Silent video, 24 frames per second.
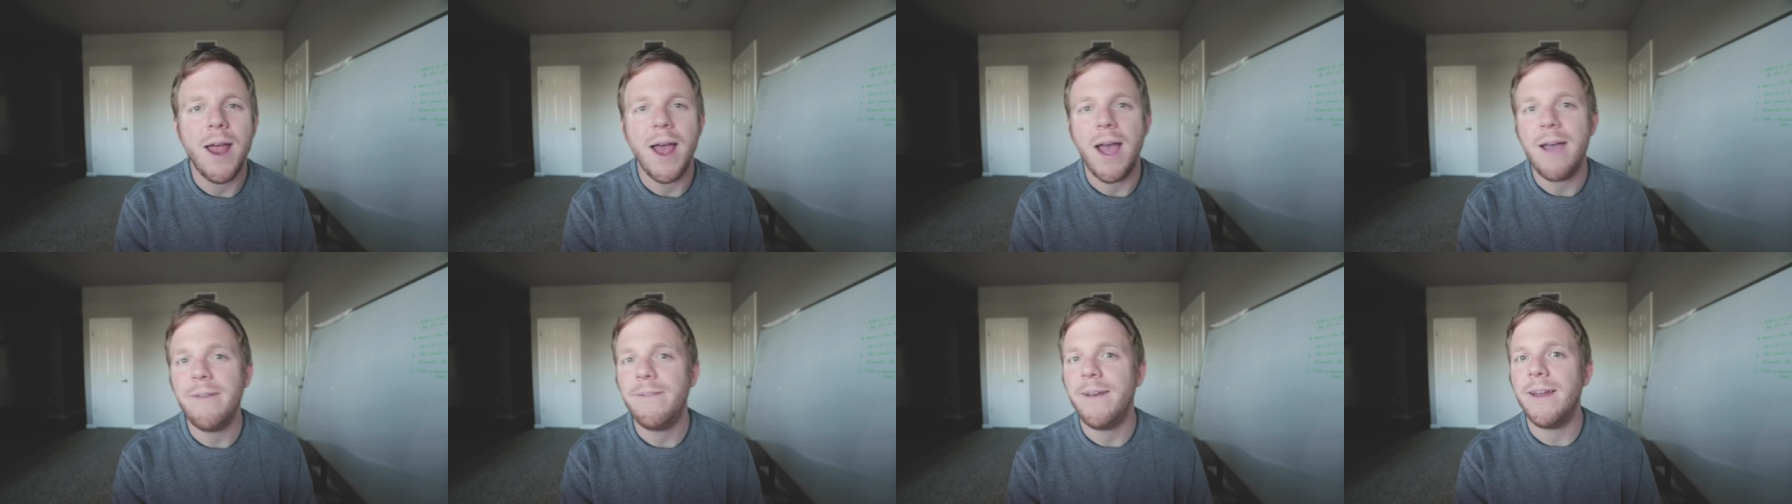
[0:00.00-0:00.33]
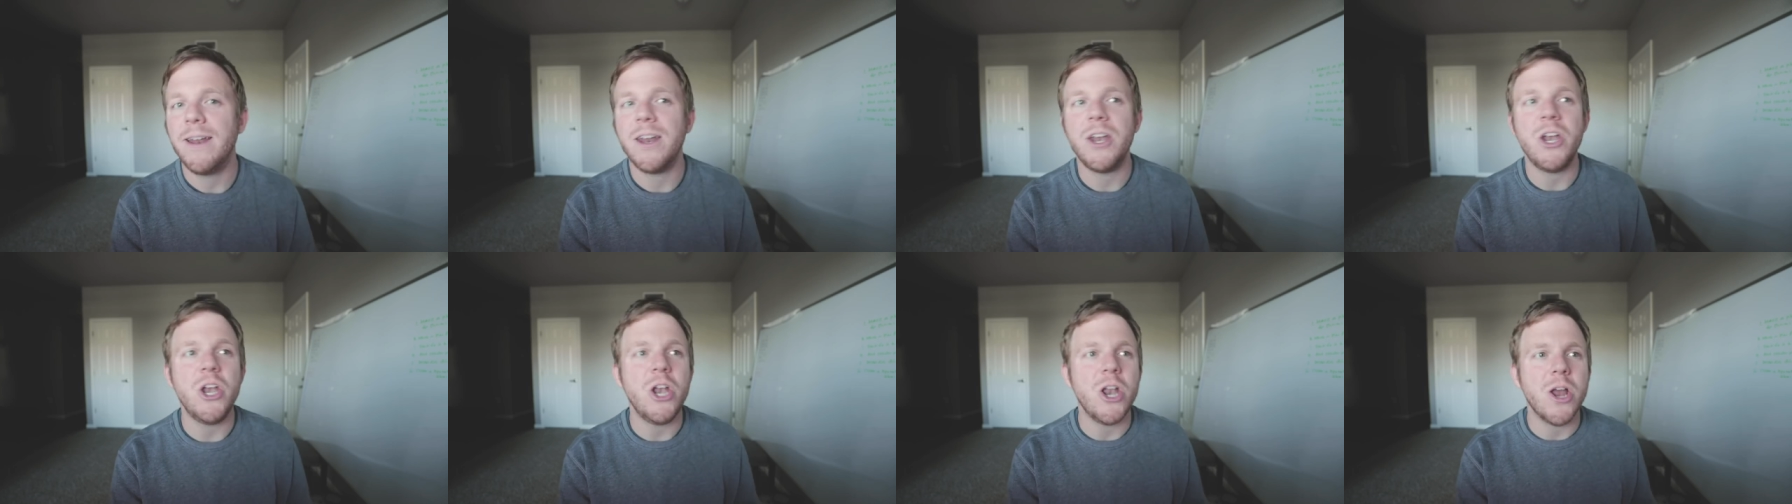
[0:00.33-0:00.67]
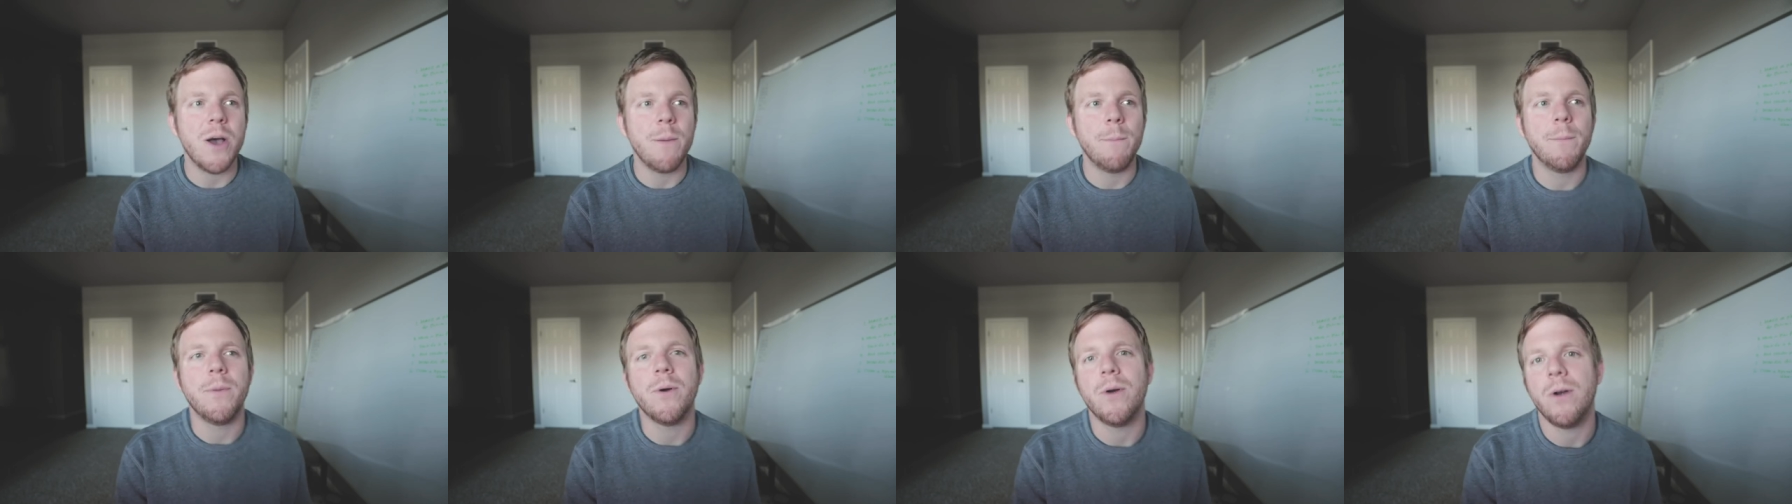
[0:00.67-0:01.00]
I've had a
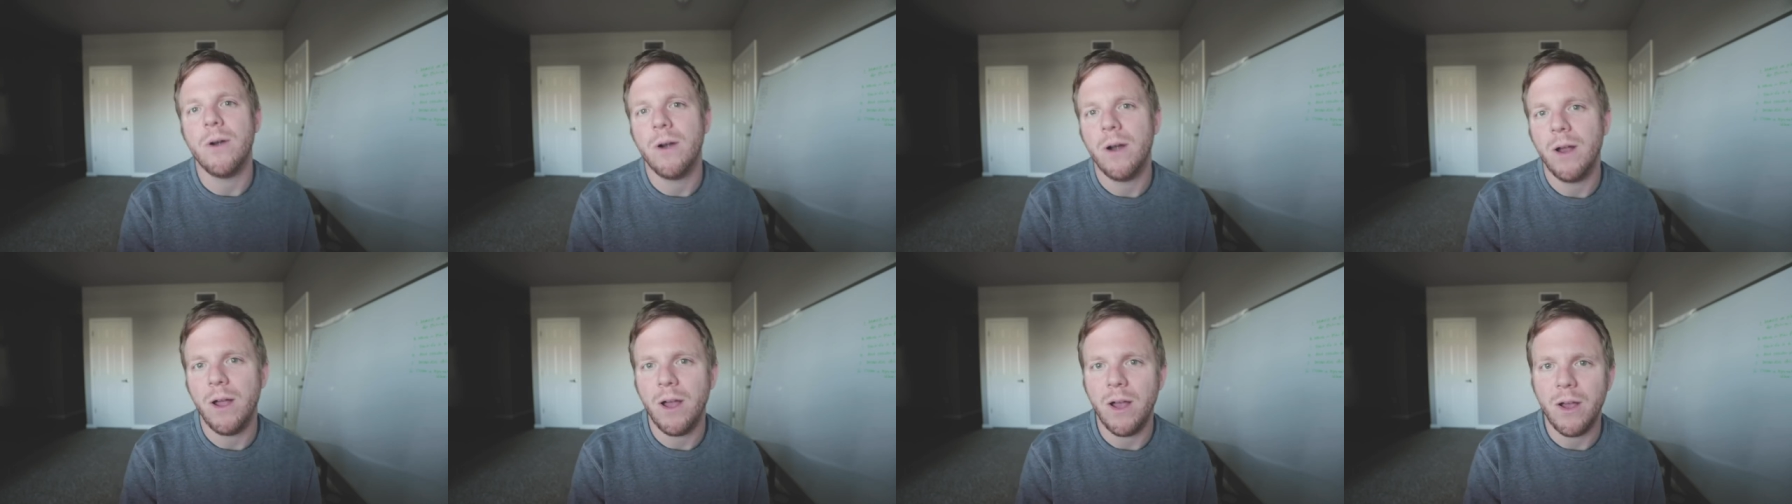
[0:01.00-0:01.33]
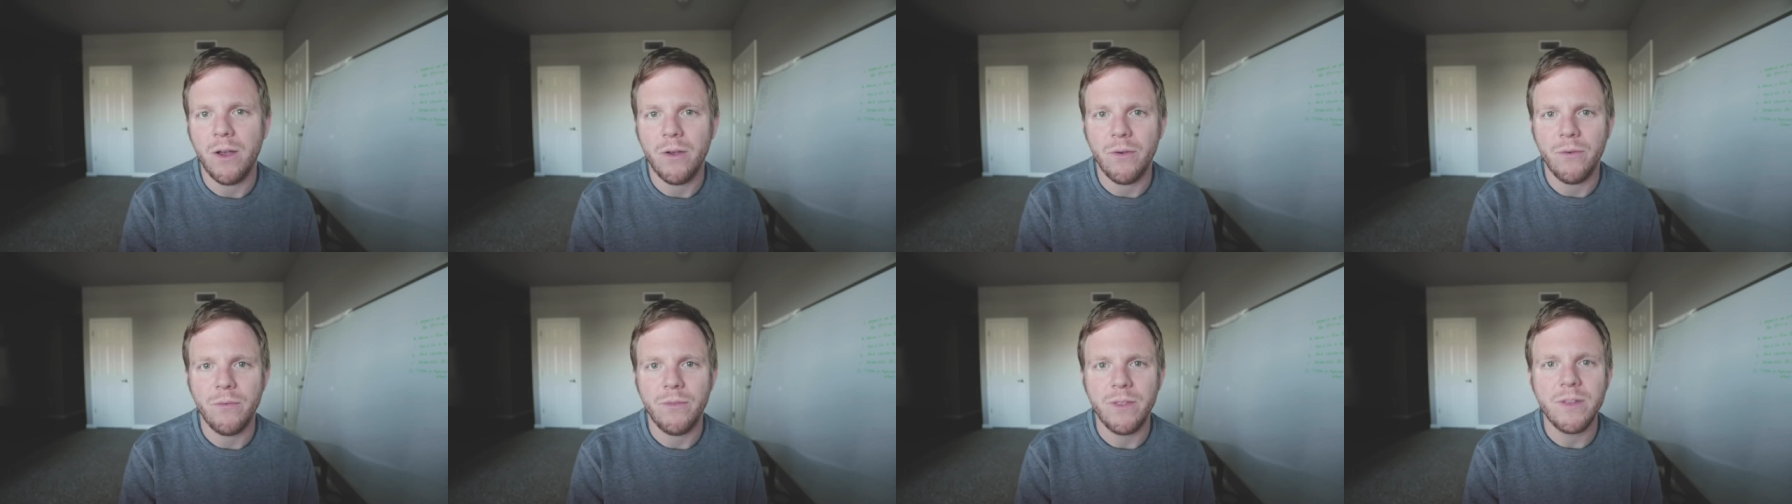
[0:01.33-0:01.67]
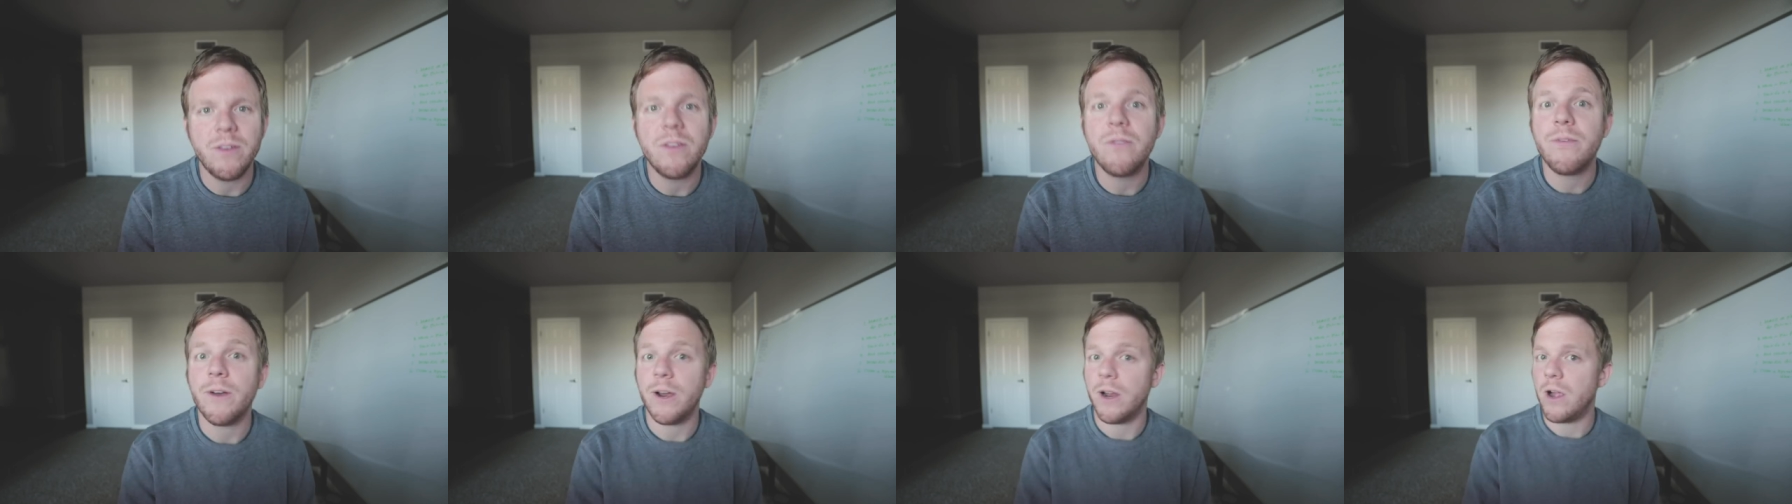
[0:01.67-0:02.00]
number of,
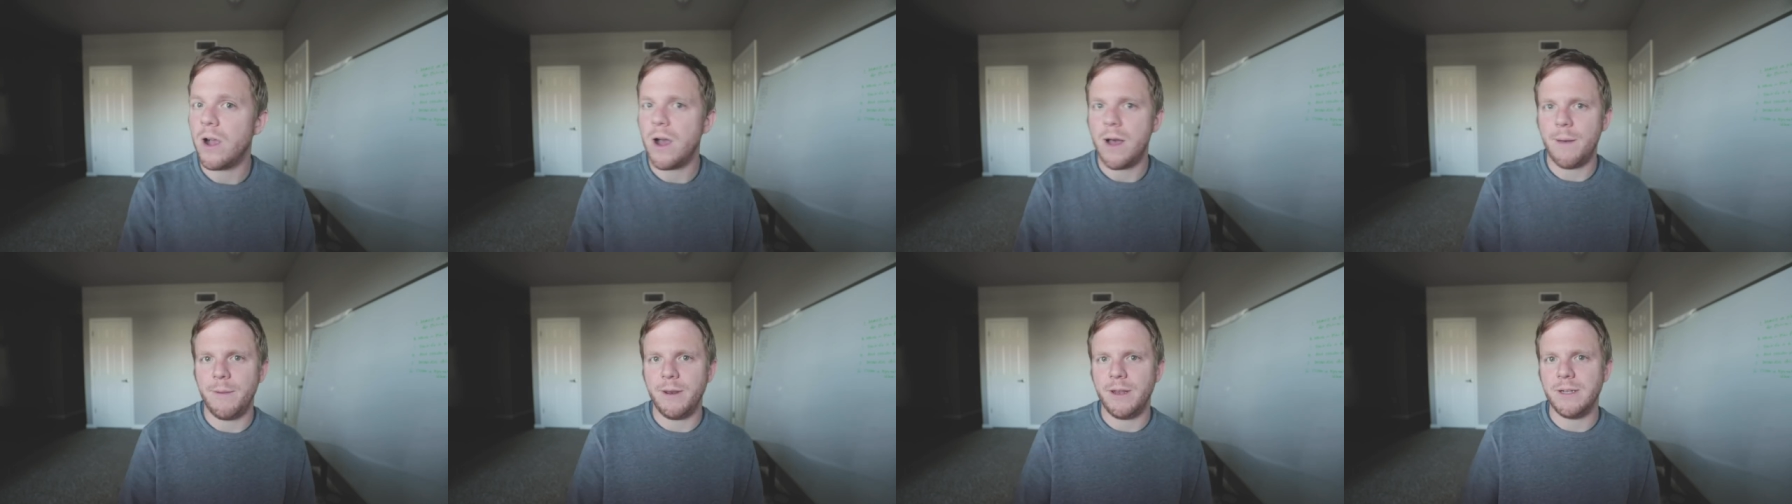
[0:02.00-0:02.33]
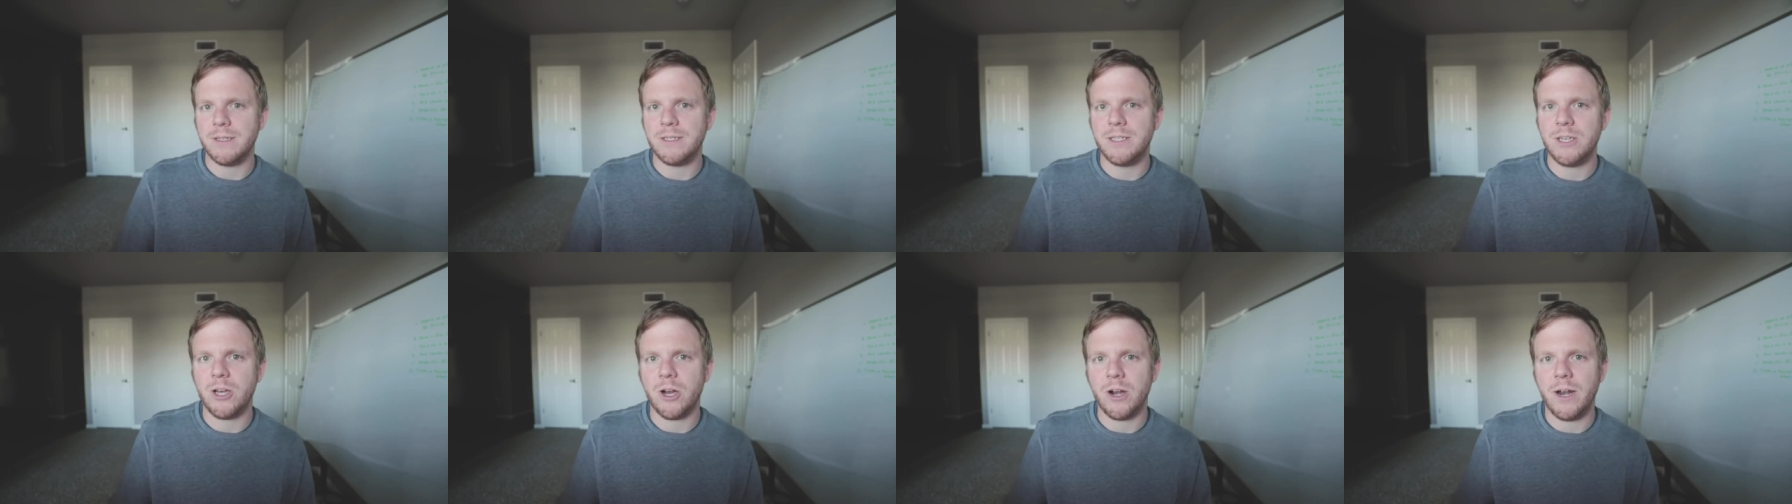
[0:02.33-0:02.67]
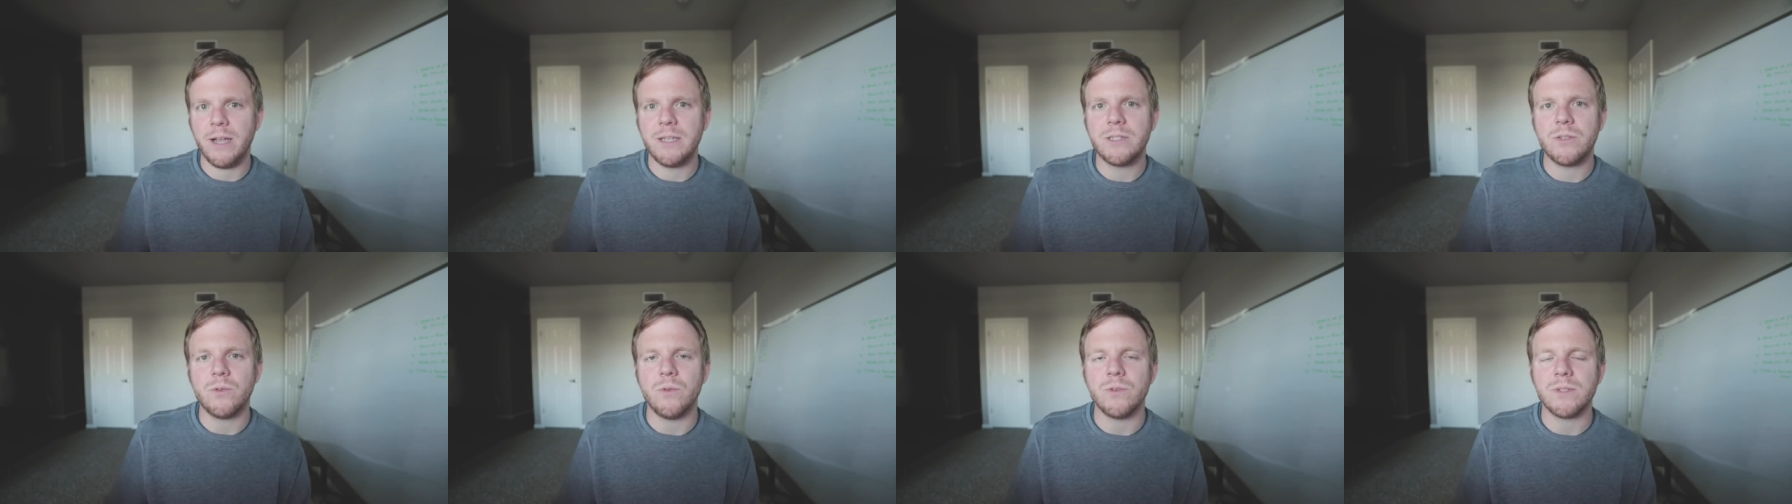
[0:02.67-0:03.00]
this is very common in
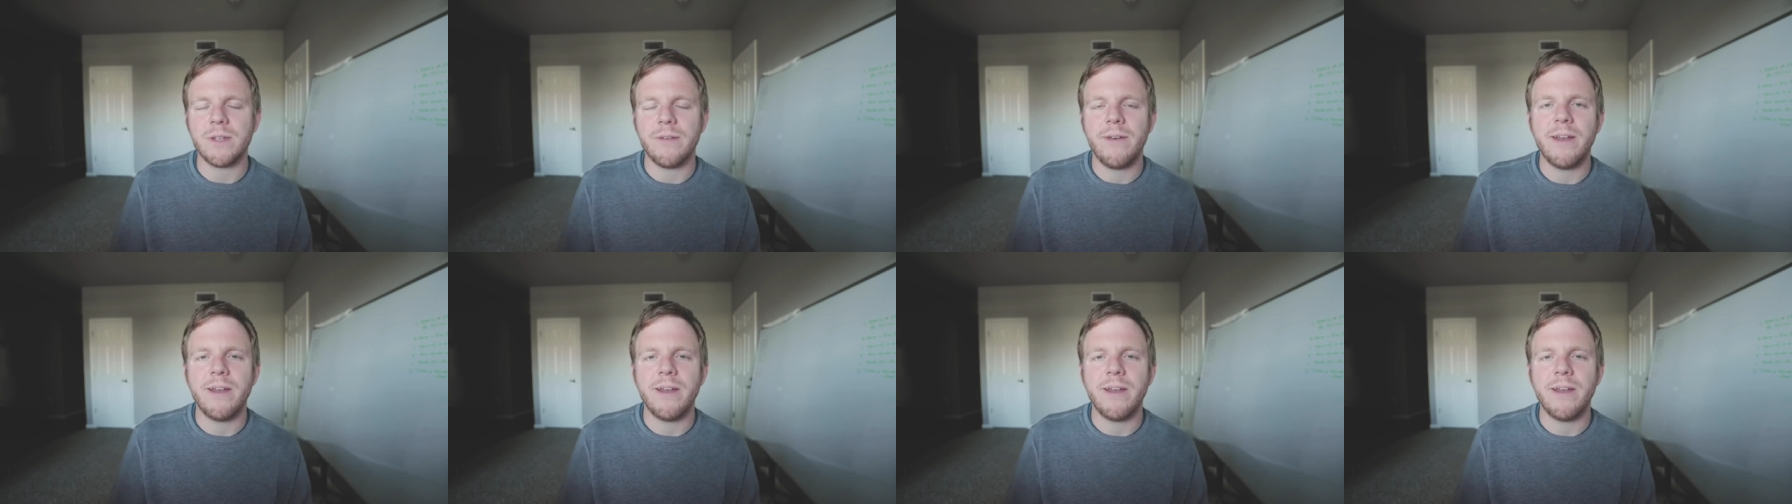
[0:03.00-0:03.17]
CRNA schools,